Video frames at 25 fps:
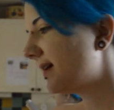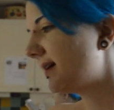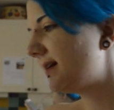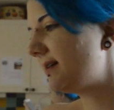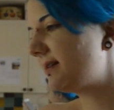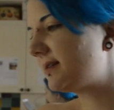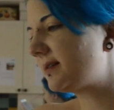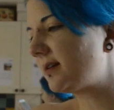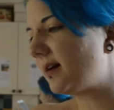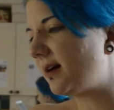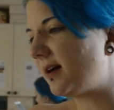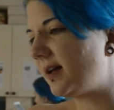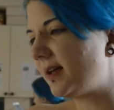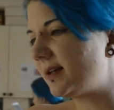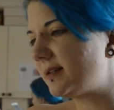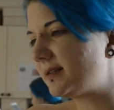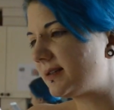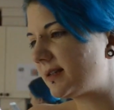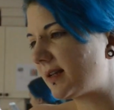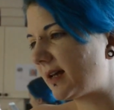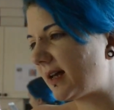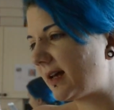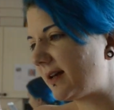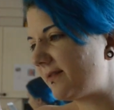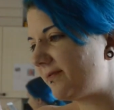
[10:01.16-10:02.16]
He
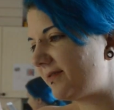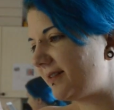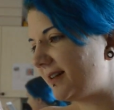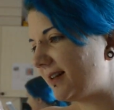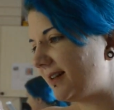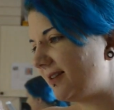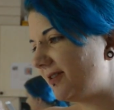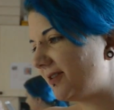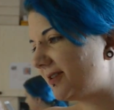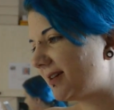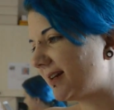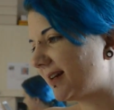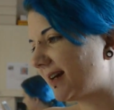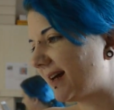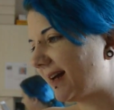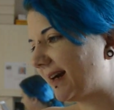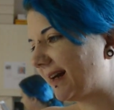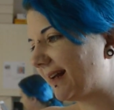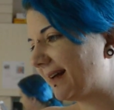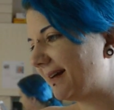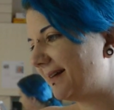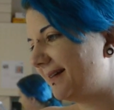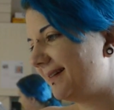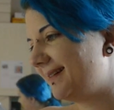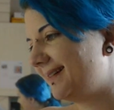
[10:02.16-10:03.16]
sighs heavily looking at
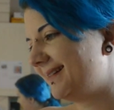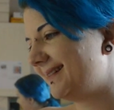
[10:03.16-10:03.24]
it.